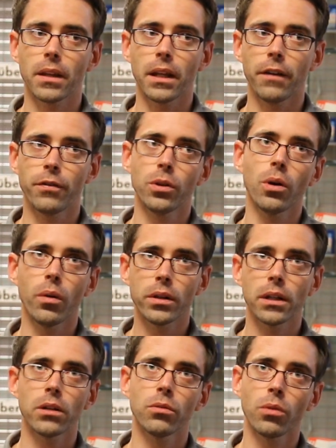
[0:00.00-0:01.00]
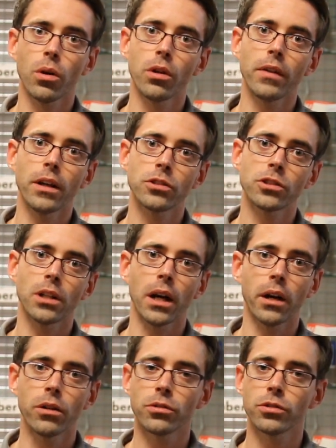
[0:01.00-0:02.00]
if you're going down the road of engine,
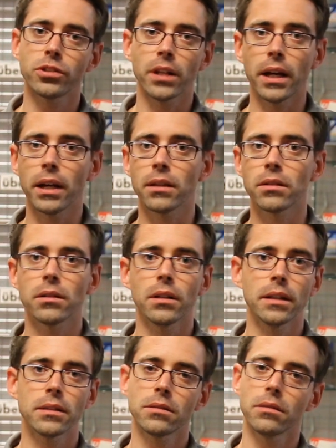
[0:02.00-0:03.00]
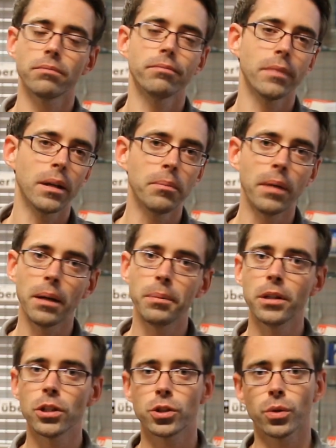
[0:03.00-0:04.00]
I understand it may
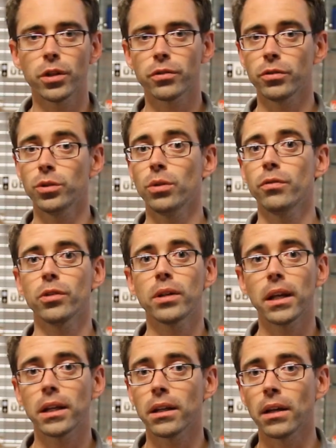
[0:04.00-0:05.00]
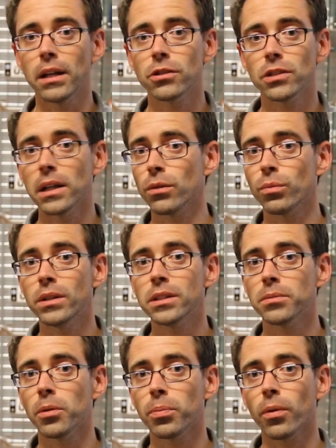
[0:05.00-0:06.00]
be the choice for you. If you're getting an engine at a
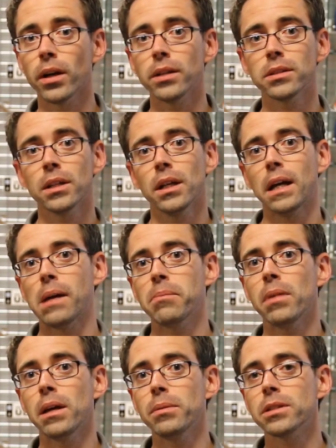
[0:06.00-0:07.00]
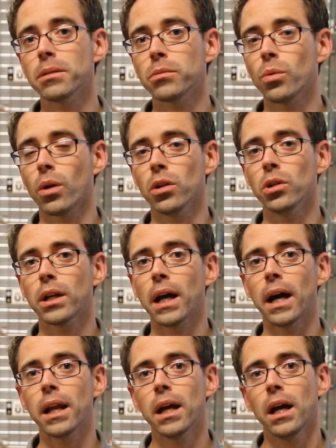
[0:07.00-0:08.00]
reasonable price, it may be something you want to look
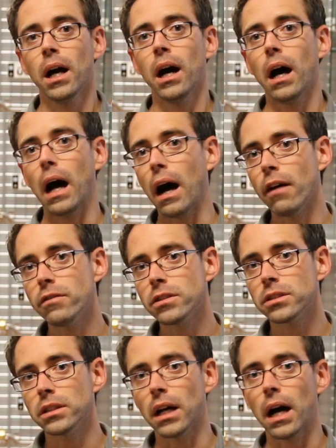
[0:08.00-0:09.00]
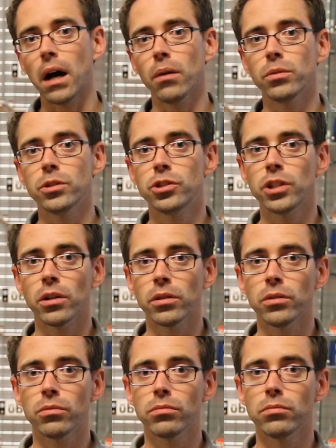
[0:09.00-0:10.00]
at. Obviously, I would
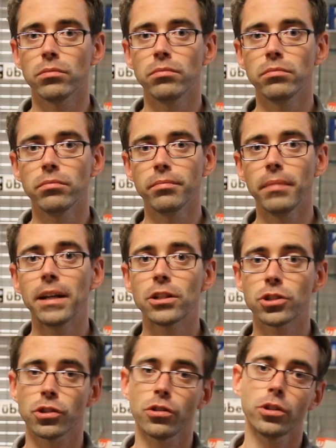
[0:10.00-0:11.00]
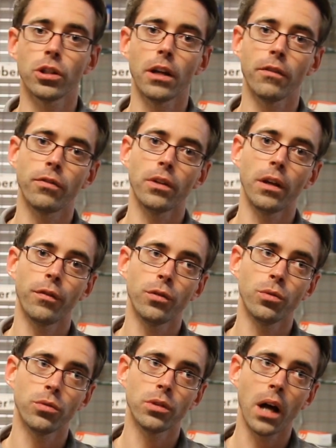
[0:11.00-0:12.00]
generally make sure if
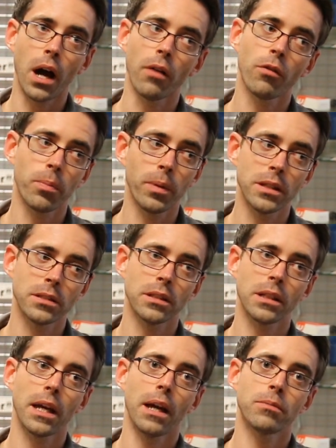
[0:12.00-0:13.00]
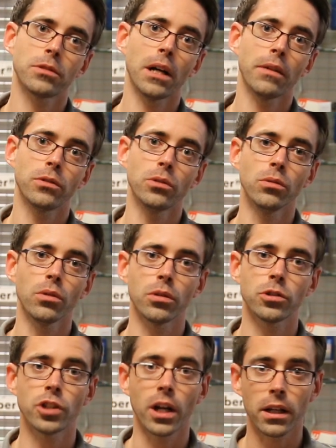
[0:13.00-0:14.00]
you're not replacing the camshaft, you're
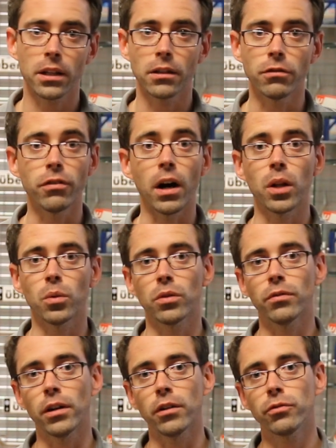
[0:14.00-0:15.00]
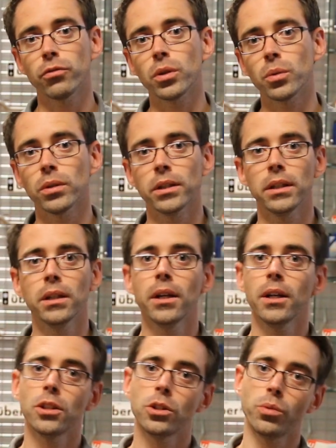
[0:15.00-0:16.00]
checking the follower very frequently
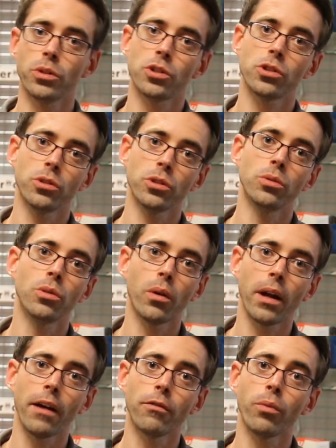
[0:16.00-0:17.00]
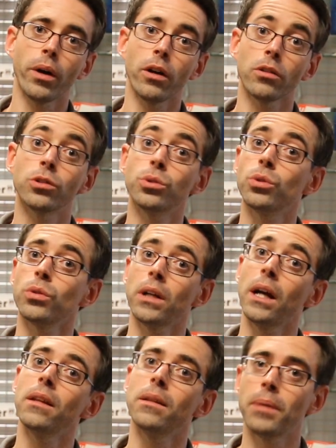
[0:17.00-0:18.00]
to ensure you don't have wear to
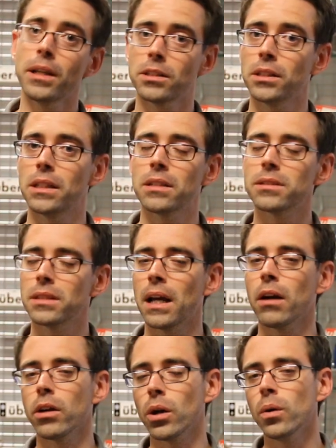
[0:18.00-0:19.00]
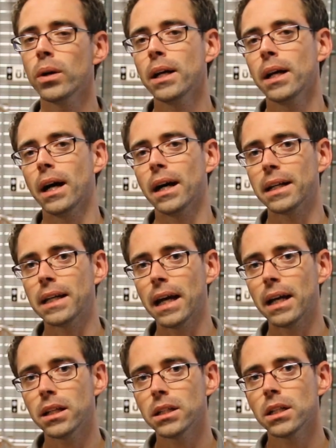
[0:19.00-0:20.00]
create basically this scenario
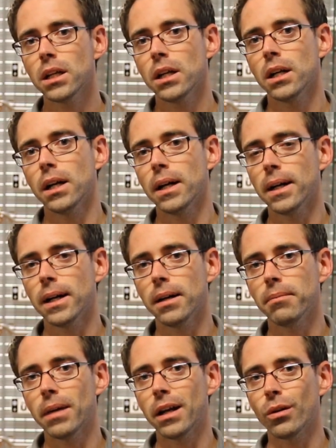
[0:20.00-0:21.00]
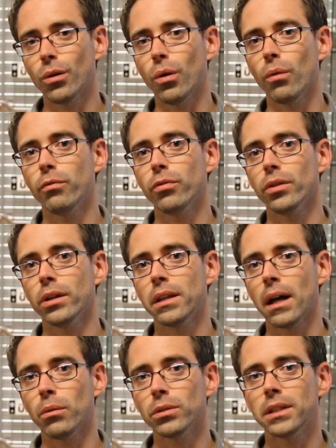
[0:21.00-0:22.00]
again, and hopefully
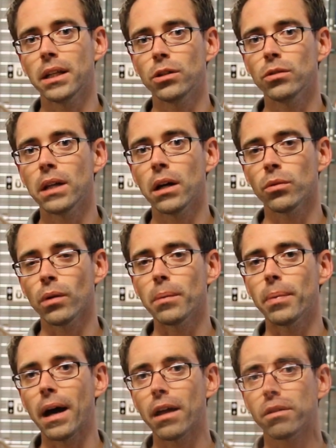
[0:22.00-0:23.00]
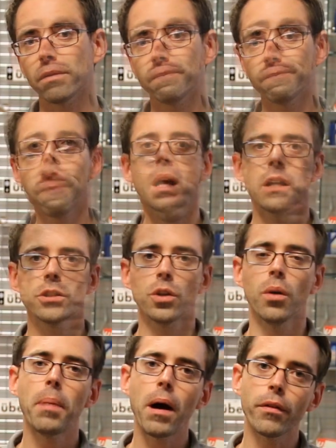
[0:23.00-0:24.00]
that will take you down the right path.
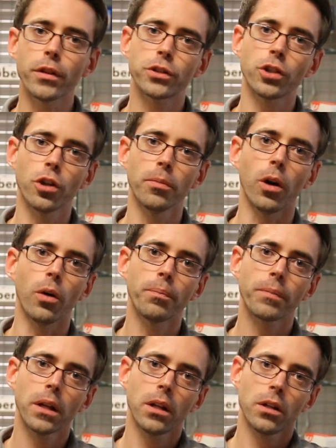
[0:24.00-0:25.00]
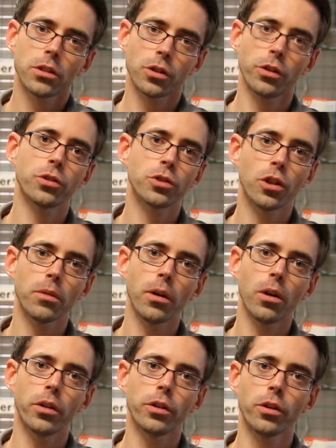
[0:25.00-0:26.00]
So about the turbo. So your
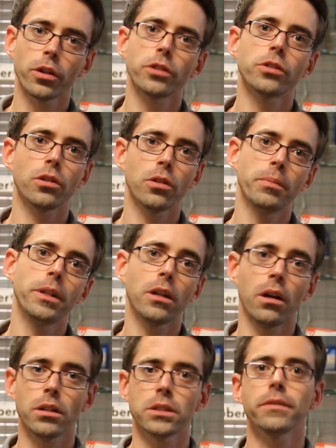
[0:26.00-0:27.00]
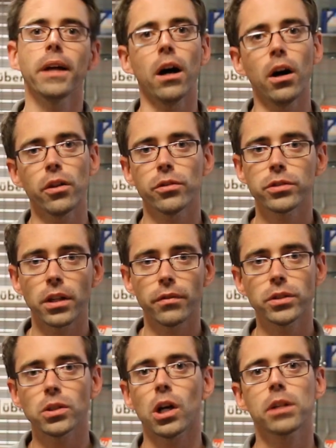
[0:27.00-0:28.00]
turbo, you're concerned because of that other stuff
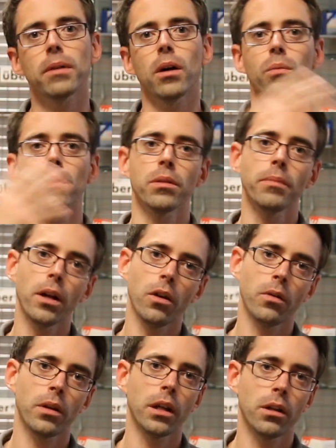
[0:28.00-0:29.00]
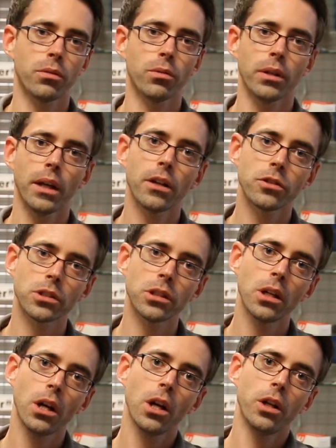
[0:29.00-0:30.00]
we talked about with the metal getting through the
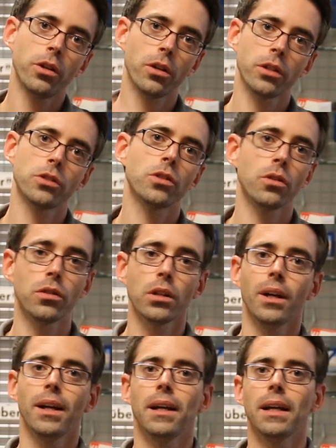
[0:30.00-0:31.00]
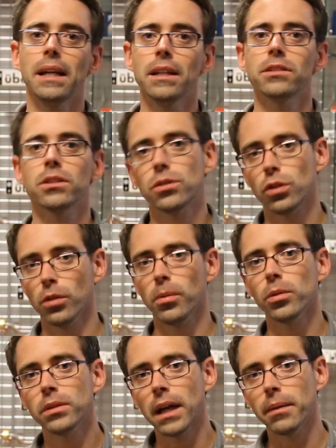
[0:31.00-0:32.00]
engine. Your concern is the
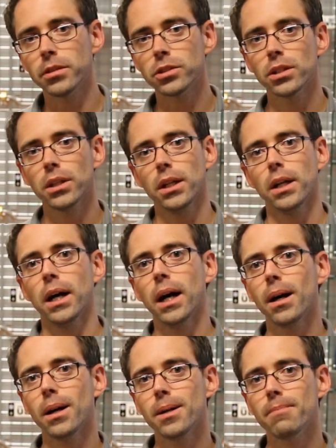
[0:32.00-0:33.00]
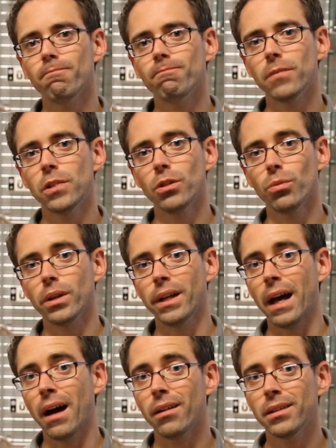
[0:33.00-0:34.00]
turbo damage. The
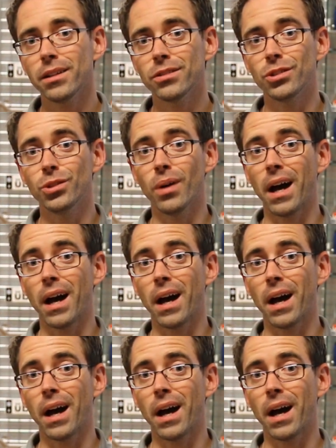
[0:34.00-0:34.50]
reality is you